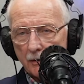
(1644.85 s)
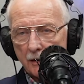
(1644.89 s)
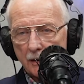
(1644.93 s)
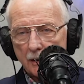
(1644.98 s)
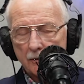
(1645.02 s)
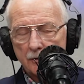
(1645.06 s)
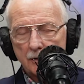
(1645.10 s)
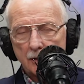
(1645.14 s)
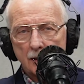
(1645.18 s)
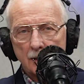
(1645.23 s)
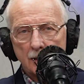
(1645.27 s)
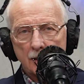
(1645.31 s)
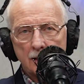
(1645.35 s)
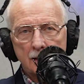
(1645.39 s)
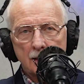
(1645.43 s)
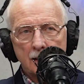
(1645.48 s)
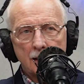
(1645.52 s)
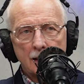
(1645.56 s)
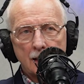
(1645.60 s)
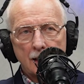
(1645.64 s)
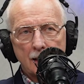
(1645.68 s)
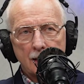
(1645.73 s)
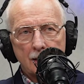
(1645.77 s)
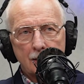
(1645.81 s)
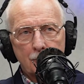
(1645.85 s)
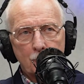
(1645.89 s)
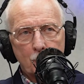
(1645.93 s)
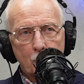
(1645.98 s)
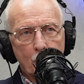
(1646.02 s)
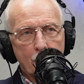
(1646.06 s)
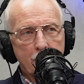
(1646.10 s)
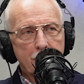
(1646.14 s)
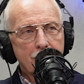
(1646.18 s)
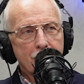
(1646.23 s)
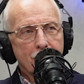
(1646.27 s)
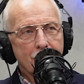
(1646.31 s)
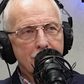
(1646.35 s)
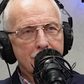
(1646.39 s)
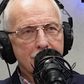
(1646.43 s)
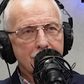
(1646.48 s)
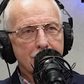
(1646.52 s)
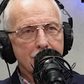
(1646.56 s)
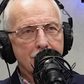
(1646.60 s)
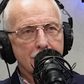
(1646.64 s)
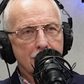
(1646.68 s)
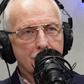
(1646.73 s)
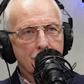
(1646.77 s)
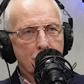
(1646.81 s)
the other day. One of the
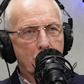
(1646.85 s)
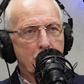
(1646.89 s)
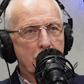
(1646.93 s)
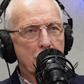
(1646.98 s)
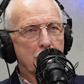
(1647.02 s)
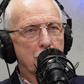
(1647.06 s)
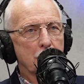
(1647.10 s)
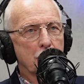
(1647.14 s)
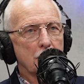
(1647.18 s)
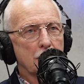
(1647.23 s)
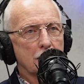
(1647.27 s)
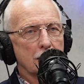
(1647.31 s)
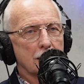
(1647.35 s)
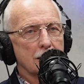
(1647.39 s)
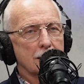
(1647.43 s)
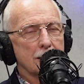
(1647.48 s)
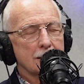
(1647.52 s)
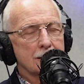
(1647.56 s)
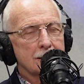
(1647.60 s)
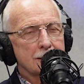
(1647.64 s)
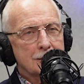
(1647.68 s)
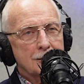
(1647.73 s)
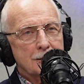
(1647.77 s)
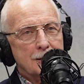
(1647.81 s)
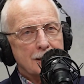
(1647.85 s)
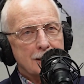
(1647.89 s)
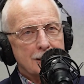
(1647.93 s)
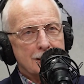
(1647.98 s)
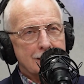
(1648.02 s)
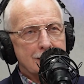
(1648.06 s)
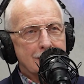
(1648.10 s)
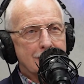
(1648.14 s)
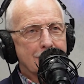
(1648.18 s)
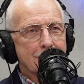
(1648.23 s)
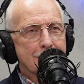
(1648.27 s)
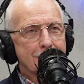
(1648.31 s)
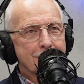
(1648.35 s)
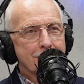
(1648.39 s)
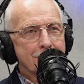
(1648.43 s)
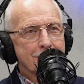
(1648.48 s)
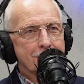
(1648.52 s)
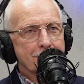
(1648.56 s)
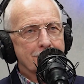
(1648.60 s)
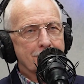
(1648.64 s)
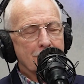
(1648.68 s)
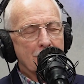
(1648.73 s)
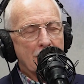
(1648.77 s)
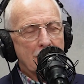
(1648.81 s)
things that as we look um,
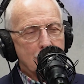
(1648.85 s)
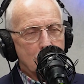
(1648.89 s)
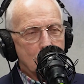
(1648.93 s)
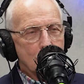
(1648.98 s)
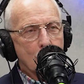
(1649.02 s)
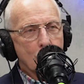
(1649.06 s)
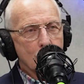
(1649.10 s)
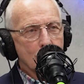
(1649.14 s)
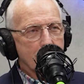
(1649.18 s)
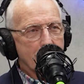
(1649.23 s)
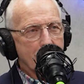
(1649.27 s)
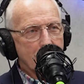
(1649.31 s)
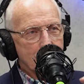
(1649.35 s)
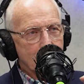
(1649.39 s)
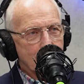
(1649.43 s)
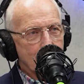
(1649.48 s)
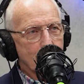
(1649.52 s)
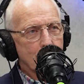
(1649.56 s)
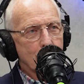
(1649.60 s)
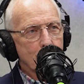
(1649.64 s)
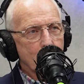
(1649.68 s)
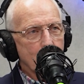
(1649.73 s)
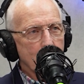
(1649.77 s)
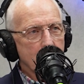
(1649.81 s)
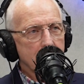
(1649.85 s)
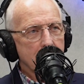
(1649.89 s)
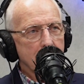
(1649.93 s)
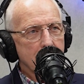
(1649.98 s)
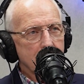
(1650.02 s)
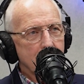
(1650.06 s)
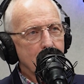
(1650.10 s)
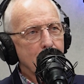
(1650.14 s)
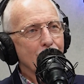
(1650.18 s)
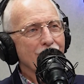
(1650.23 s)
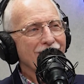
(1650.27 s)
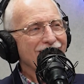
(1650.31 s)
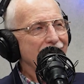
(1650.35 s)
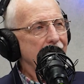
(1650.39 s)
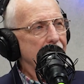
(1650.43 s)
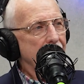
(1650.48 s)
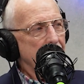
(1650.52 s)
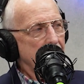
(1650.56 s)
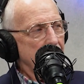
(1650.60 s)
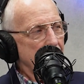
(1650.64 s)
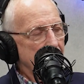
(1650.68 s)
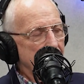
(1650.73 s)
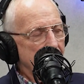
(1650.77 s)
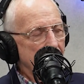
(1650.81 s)
and you talk about the good work they're doing and,
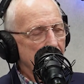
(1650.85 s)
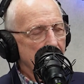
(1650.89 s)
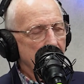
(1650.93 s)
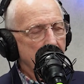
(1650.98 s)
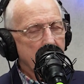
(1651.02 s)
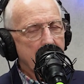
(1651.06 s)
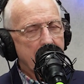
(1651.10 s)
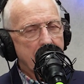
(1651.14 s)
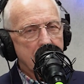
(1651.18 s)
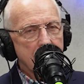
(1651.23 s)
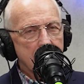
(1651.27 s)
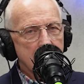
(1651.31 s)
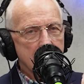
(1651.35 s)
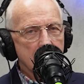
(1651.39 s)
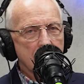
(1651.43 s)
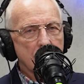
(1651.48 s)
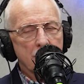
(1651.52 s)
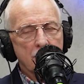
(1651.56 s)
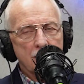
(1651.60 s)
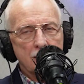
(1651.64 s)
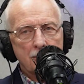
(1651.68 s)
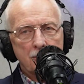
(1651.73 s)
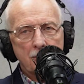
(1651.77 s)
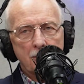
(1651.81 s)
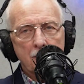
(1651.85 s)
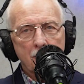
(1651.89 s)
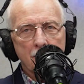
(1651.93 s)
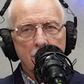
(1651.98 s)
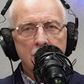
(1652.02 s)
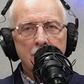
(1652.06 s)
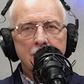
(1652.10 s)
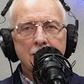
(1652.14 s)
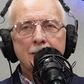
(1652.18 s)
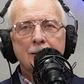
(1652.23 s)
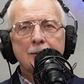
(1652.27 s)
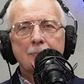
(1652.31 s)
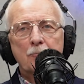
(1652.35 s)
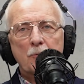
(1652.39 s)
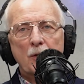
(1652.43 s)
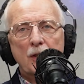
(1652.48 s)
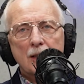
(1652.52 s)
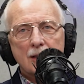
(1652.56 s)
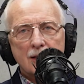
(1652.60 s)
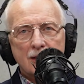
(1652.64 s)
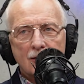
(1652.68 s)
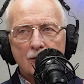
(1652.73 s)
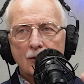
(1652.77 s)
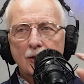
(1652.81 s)
and all that, and some of these people
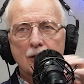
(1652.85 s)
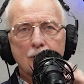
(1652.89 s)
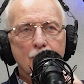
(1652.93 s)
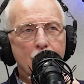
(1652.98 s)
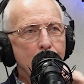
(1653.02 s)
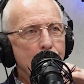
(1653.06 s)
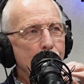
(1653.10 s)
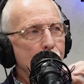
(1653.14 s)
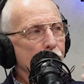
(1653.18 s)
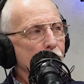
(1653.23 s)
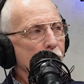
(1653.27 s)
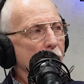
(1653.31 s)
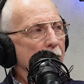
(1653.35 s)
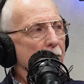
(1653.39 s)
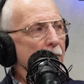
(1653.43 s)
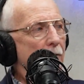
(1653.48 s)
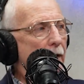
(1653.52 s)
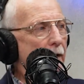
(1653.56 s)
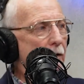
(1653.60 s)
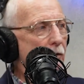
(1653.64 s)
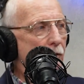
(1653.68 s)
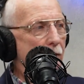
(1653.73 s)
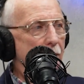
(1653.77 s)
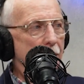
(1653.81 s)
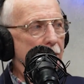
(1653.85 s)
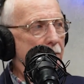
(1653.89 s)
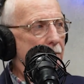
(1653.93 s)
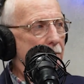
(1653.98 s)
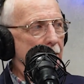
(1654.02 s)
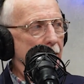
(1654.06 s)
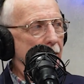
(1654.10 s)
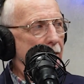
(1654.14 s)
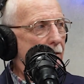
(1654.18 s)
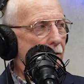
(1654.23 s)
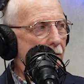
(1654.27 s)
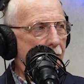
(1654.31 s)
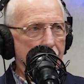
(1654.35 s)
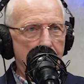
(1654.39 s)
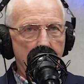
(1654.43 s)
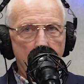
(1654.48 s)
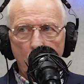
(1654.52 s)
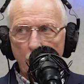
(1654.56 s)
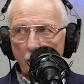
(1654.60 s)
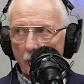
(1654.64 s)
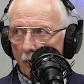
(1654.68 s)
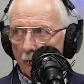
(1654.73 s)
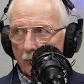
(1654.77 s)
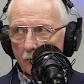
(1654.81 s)
is this new generation that's,
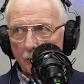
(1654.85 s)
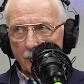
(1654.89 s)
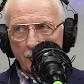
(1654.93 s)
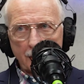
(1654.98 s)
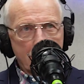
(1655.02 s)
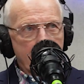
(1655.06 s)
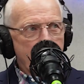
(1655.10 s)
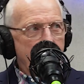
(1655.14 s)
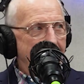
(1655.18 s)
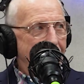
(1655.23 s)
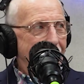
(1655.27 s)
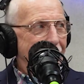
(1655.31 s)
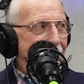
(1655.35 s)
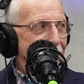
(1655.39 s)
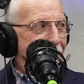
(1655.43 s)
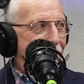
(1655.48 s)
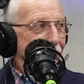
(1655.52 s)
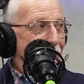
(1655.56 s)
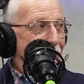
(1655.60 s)
with all due respect,